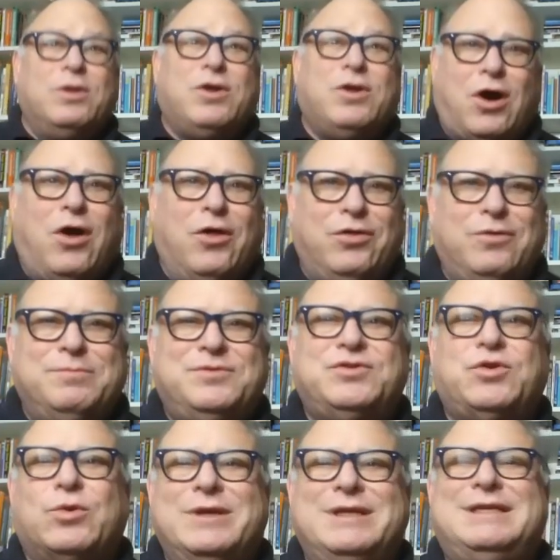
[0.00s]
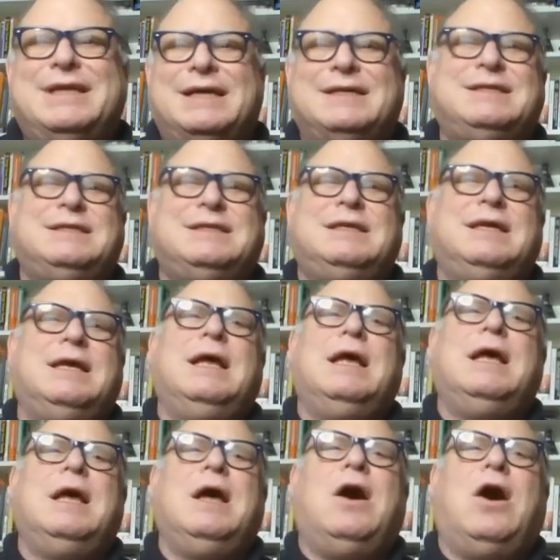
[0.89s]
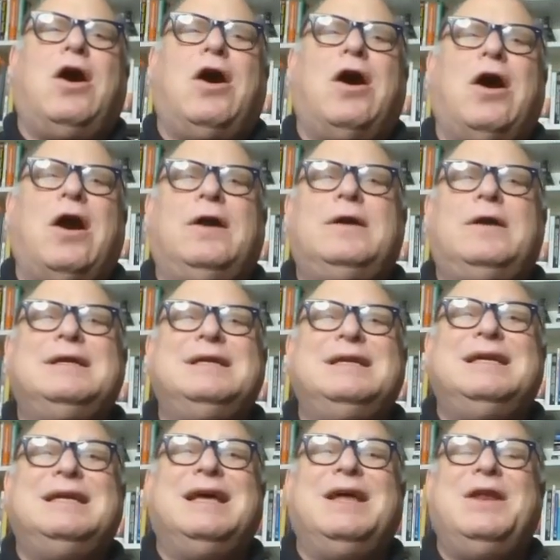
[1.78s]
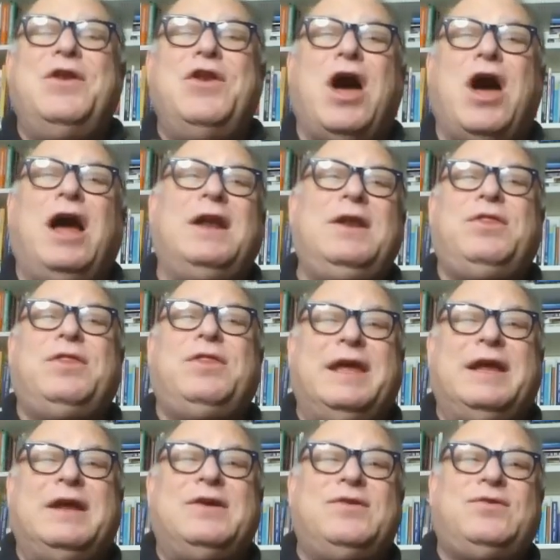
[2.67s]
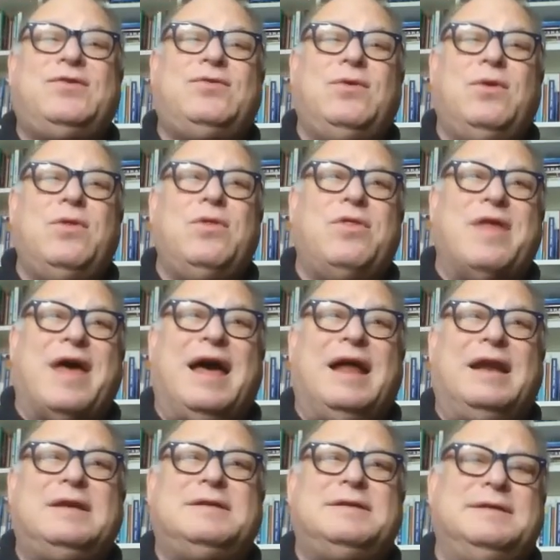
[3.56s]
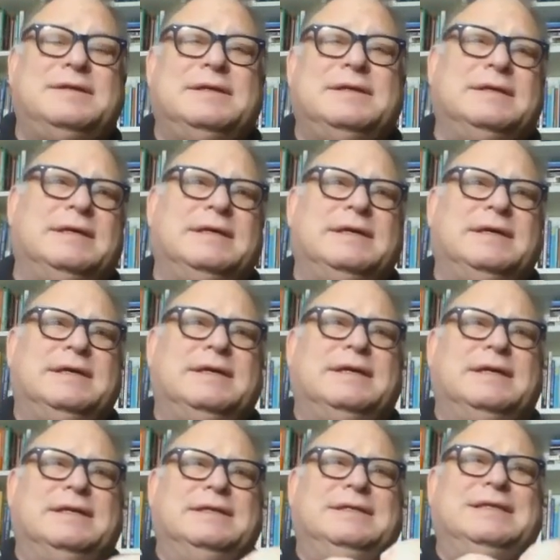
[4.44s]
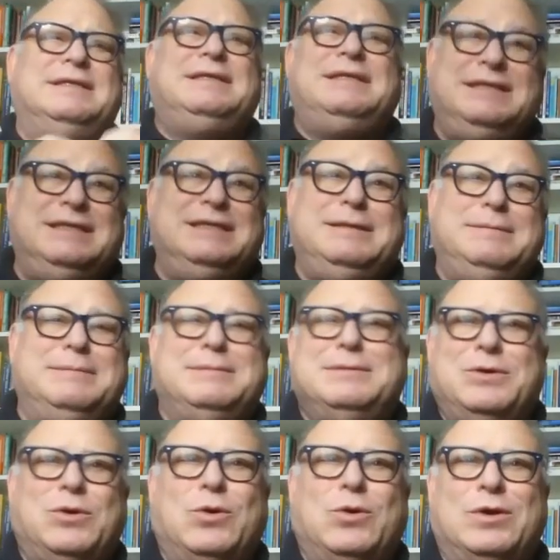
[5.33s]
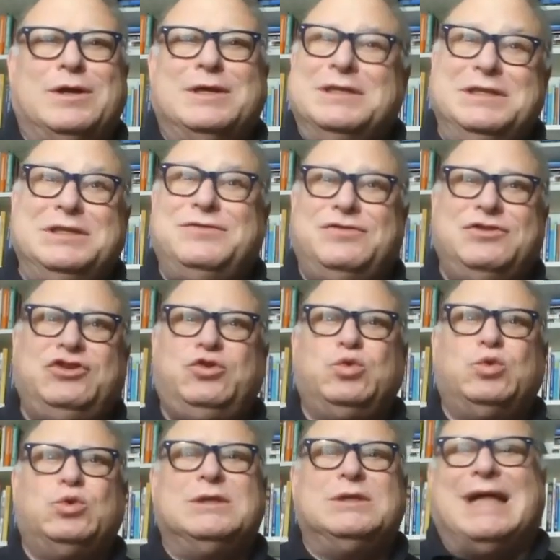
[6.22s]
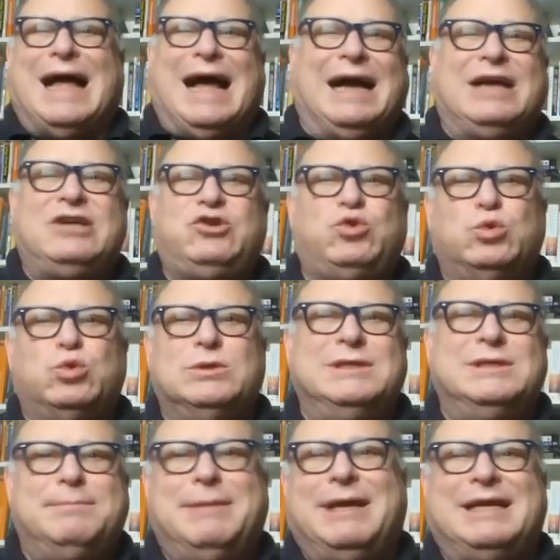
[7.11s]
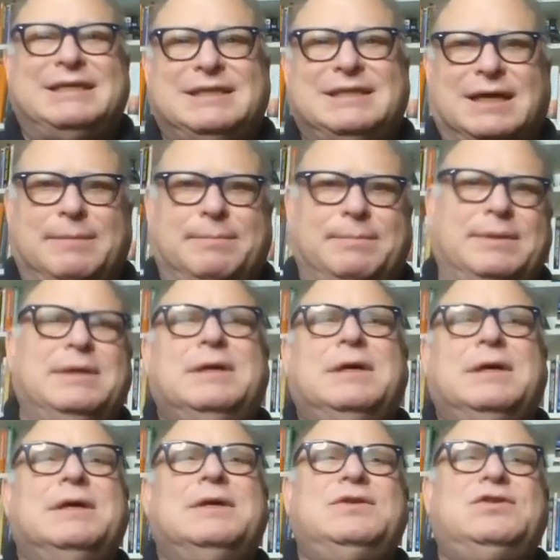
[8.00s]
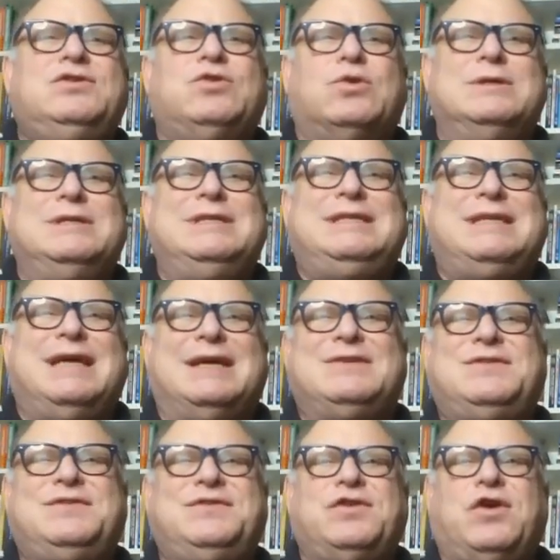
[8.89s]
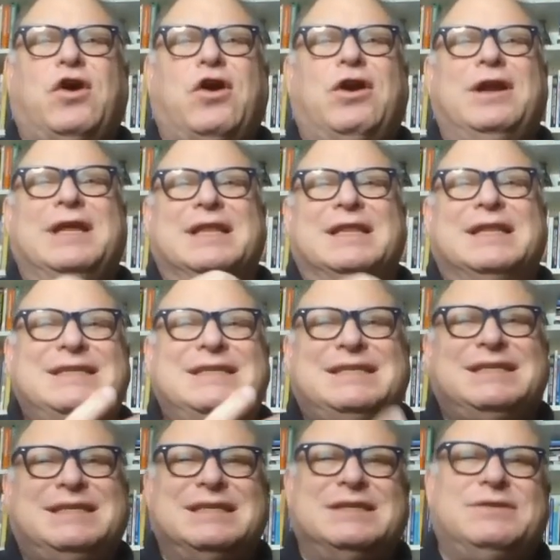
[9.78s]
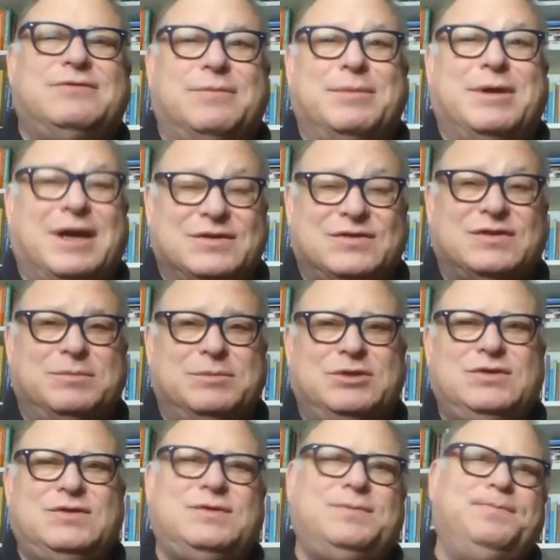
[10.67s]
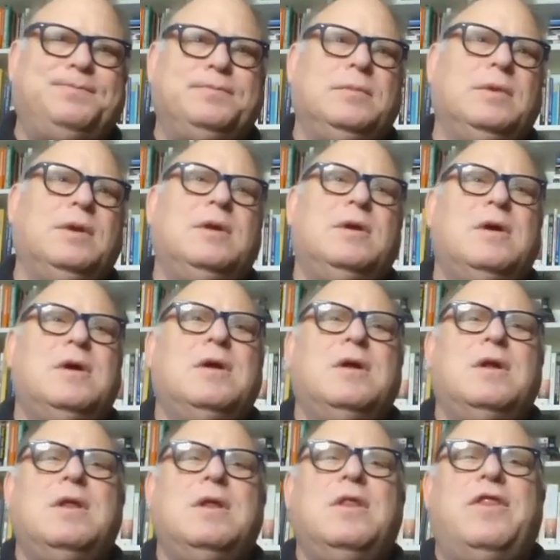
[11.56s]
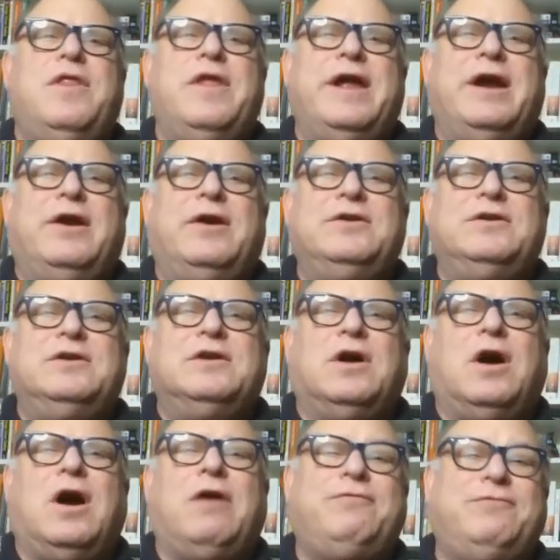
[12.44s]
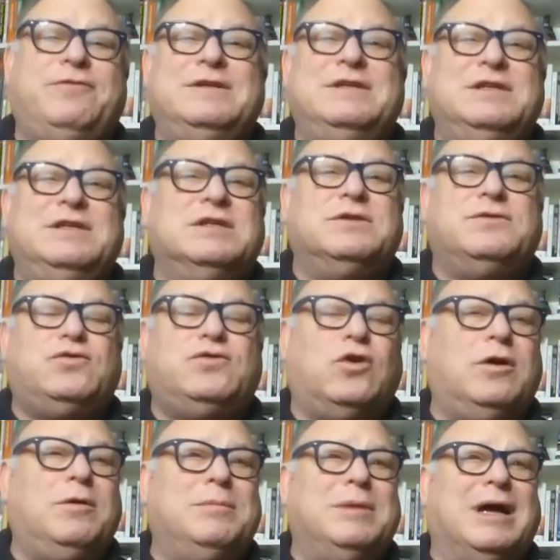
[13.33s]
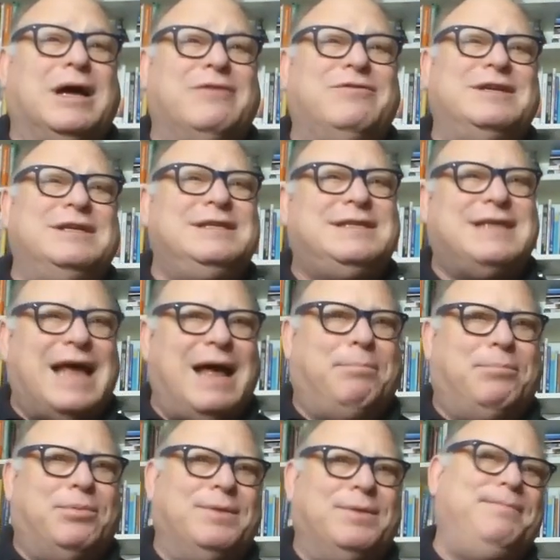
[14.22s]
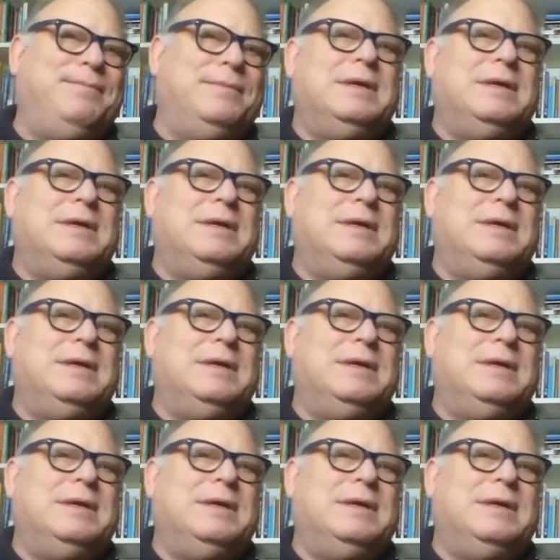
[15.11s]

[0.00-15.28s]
call them, story tests, are not things that the team or an individual actually makes up. Story tests are elicited from customers. They're often in the form of an example.